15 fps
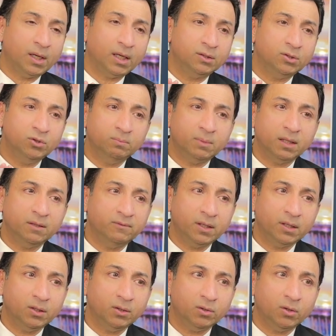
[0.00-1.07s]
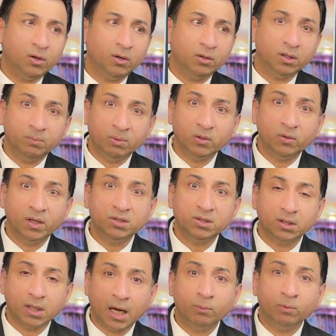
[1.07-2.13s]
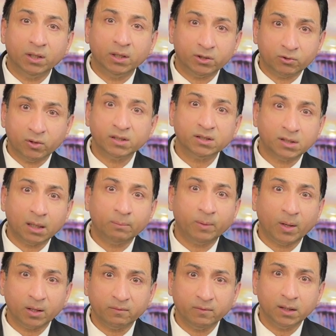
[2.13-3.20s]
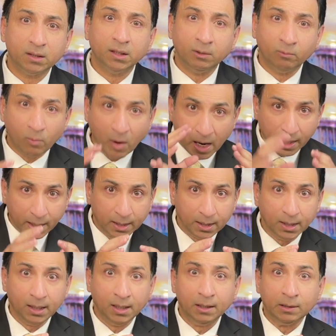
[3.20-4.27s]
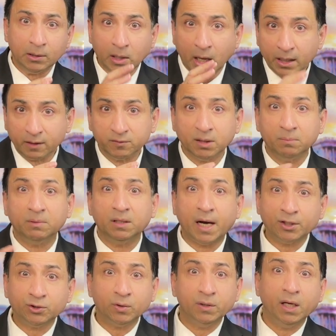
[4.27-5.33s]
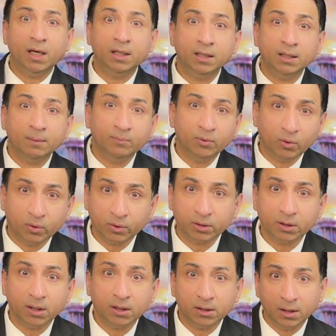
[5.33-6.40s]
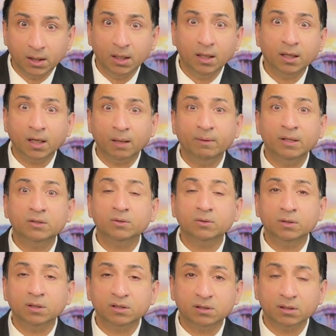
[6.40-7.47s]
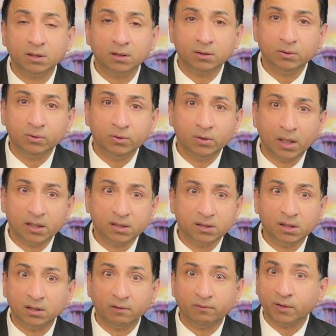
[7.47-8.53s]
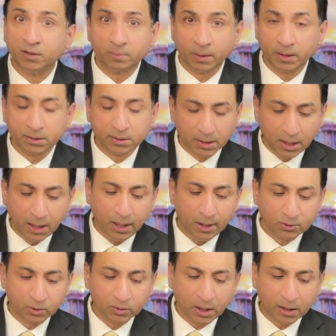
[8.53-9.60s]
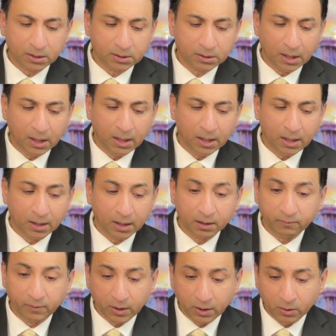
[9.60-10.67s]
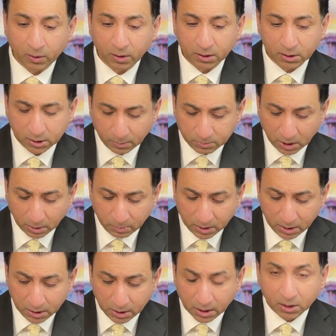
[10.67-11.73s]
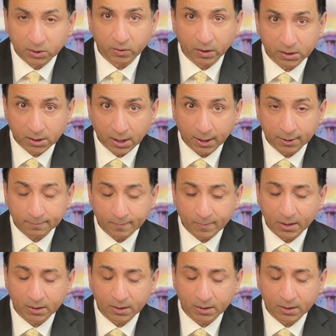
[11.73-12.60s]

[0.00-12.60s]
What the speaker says: I do my video on immigration, I will address that part of it and why a lot of them are actually heading up north and coming to this to United States in the first place. So that is another video, another subject, but he did address that.